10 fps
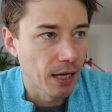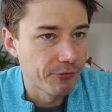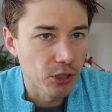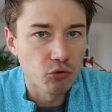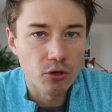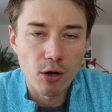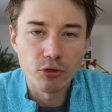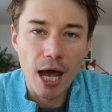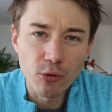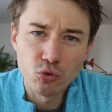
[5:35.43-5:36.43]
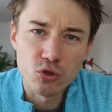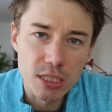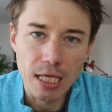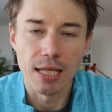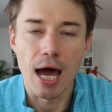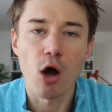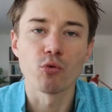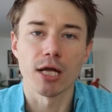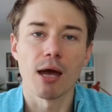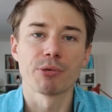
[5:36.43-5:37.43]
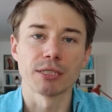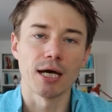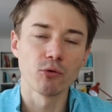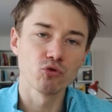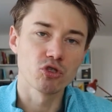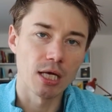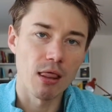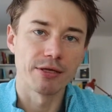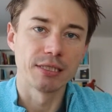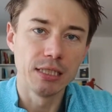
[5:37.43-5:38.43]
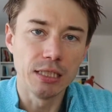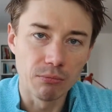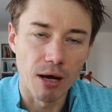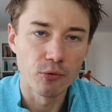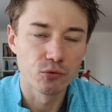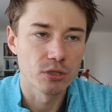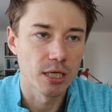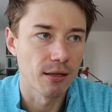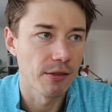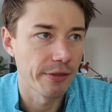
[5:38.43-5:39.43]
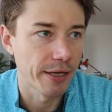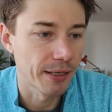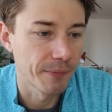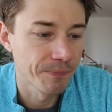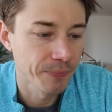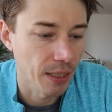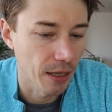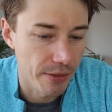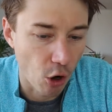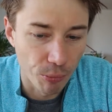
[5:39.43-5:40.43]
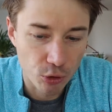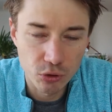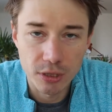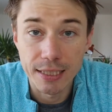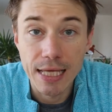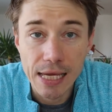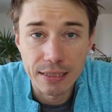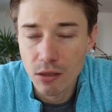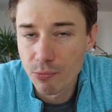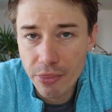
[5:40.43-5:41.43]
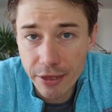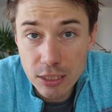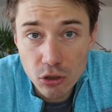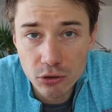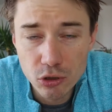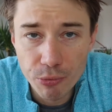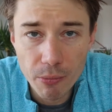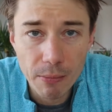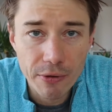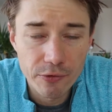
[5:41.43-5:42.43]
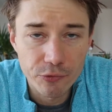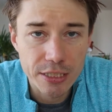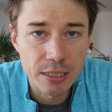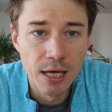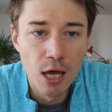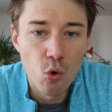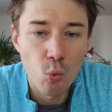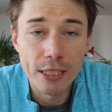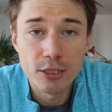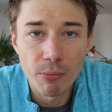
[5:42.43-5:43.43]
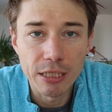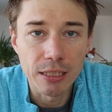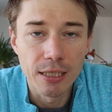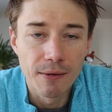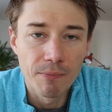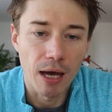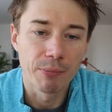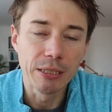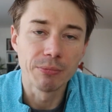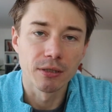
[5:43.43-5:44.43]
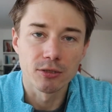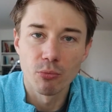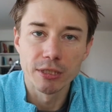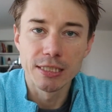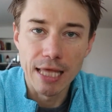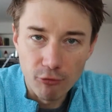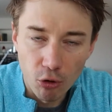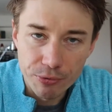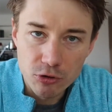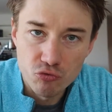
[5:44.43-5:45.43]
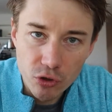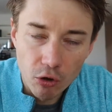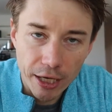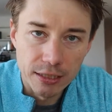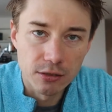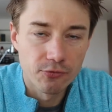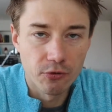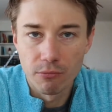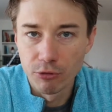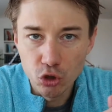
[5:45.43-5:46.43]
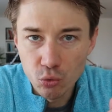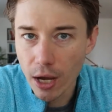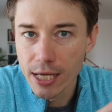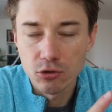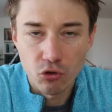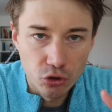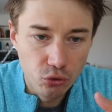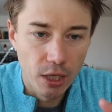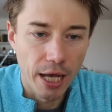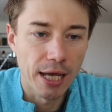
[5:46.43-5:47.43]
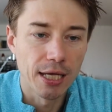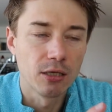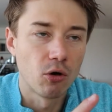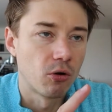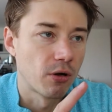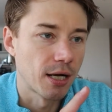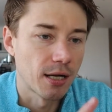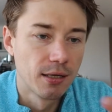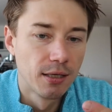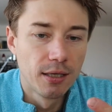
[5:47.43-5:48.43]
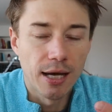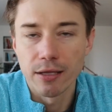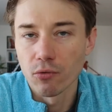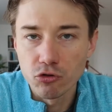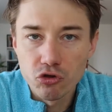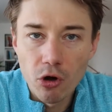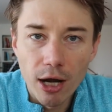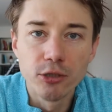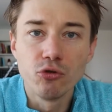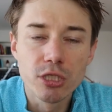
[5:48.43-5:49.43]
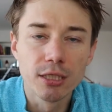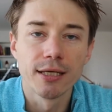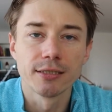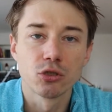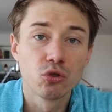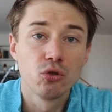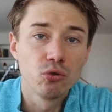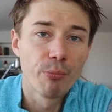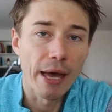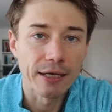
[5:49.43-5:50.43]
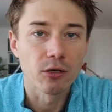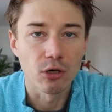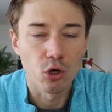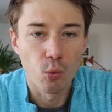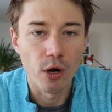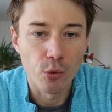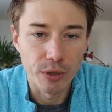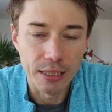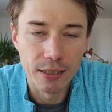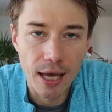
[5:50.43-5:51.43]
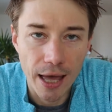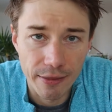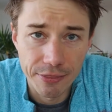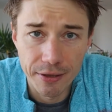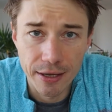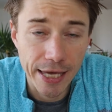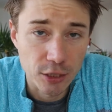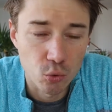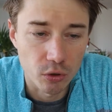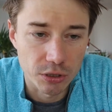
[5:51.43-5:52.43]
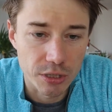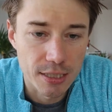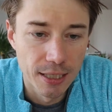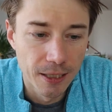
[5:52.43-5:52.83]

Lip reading: figuring out how to sell our company, how to sell the team, how to sell the opportunity at hand. And that's also probably the reason why so many people, so many developers relocated from US or UK or Australia, New Zealand to Bangkok, where we had headquarters.